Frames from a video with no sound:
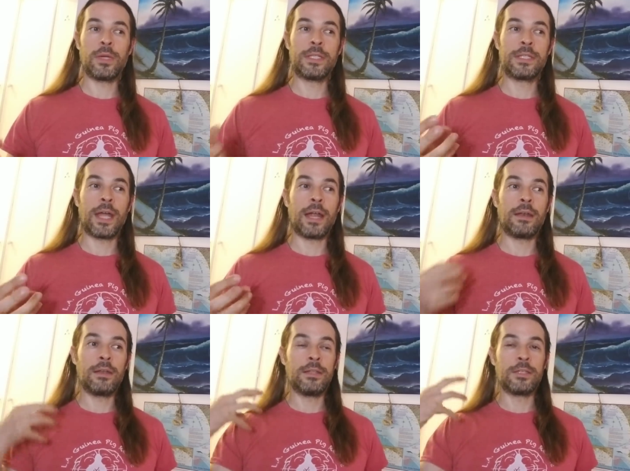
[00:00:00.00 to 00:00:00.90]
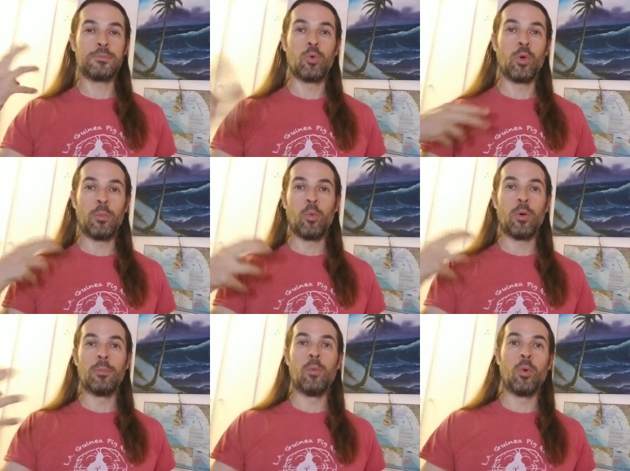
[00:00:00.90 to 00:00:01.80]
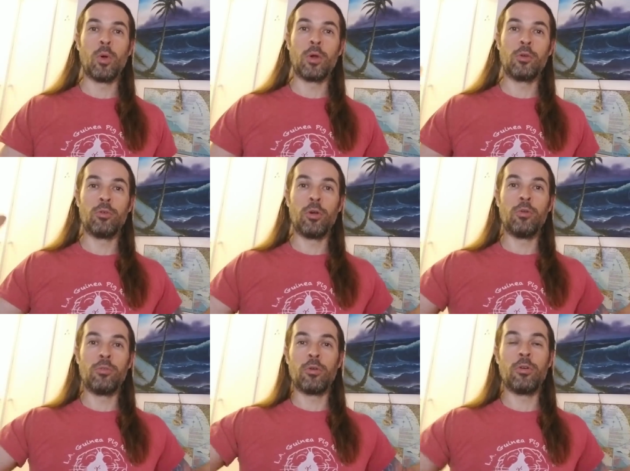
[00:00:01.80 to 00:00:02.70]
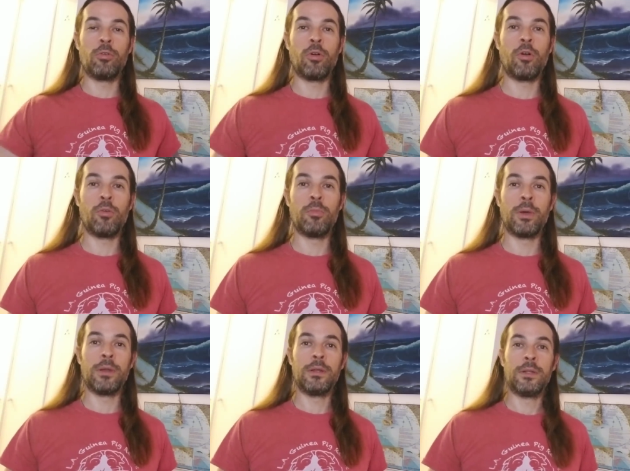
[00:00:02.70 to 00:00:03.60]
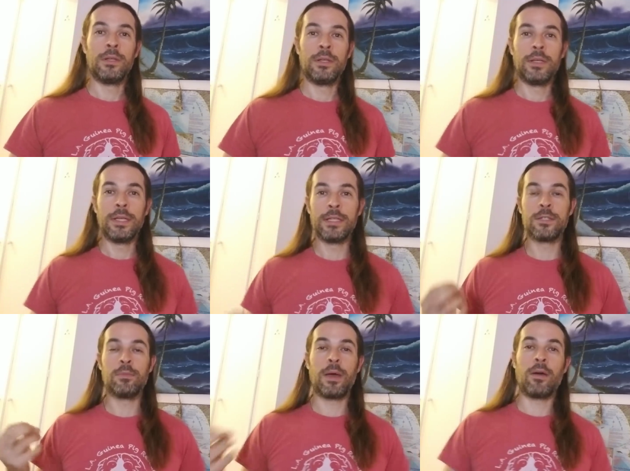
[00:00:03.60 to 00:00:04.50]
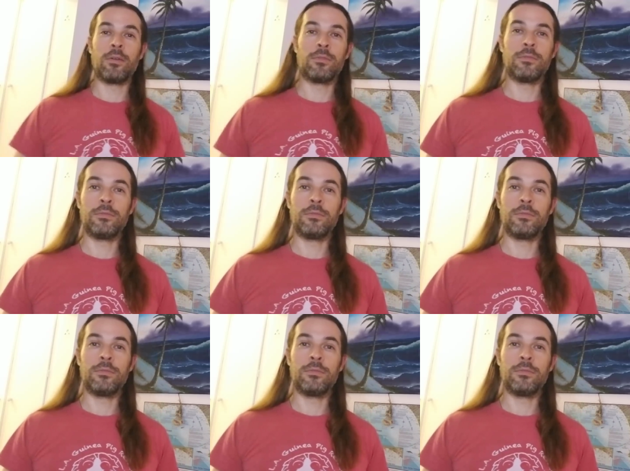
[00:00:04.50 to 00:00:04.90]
It's not this more, more, more, grow, grow, grow, but it's about